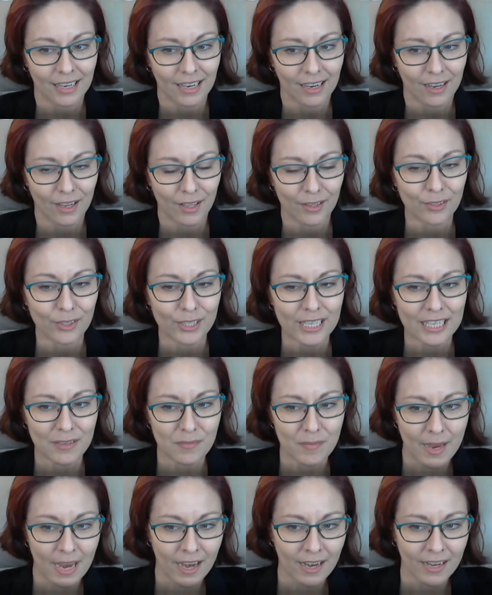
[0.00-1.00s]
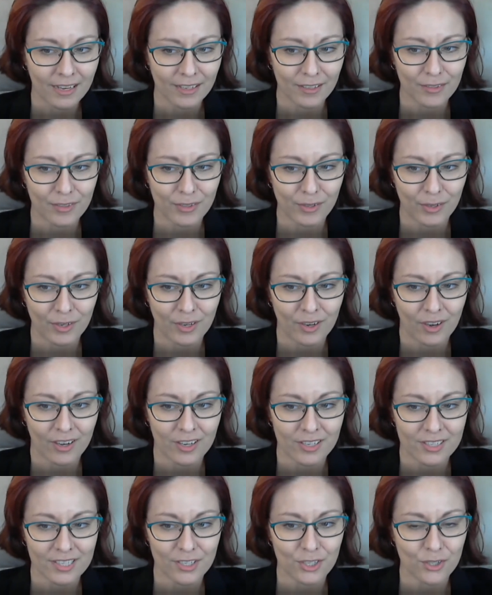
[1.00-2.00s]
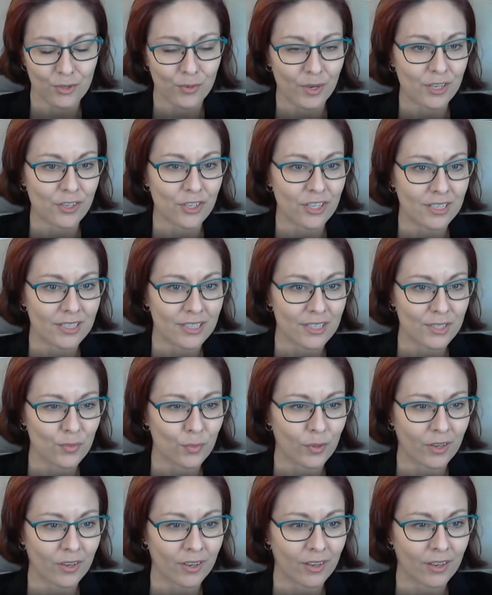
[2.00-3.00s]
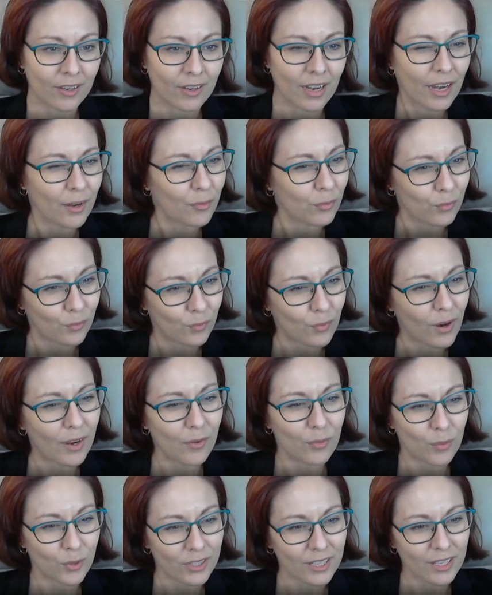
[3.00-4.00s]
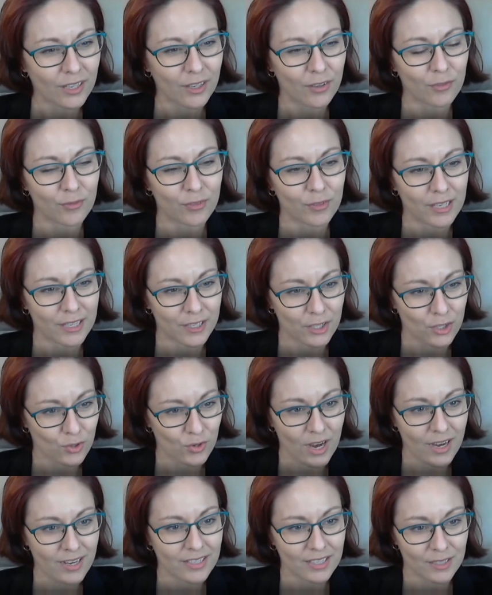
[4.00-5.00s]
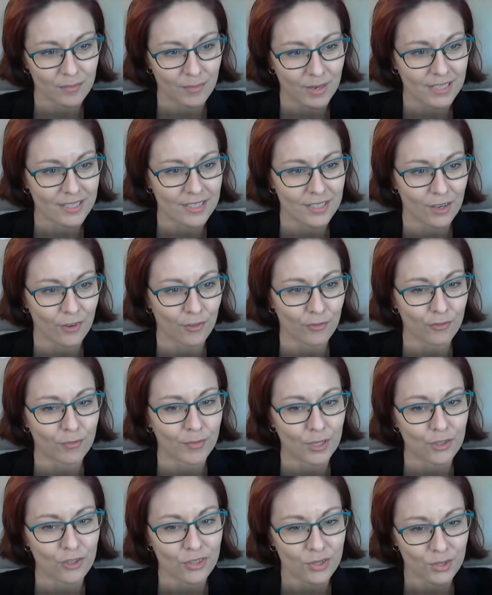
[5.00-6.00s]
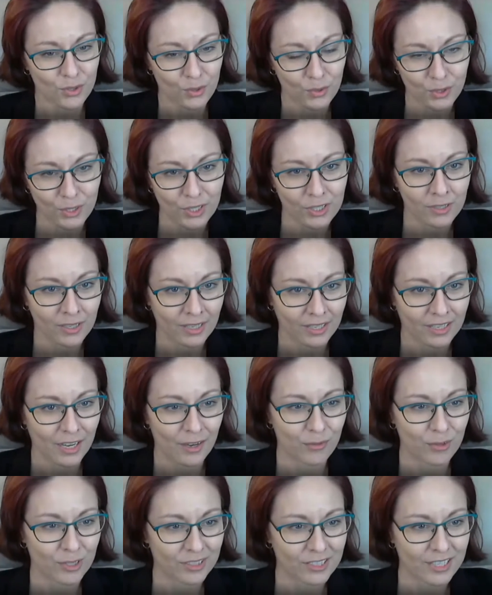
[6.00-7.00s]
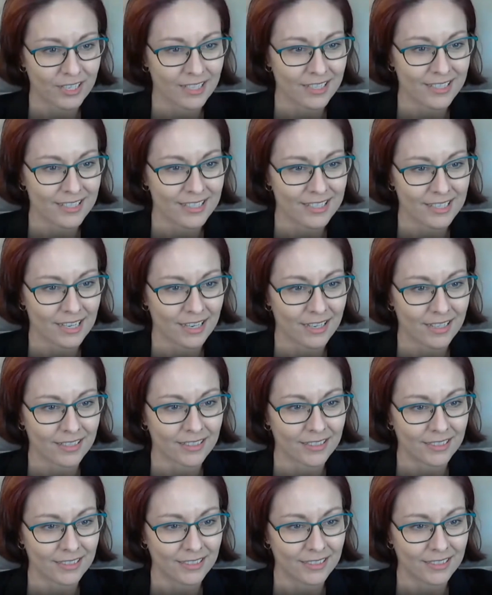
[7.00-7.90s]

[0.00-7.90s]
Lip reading: looking back, there are situations where I would have extracted myself much sooner had I realized that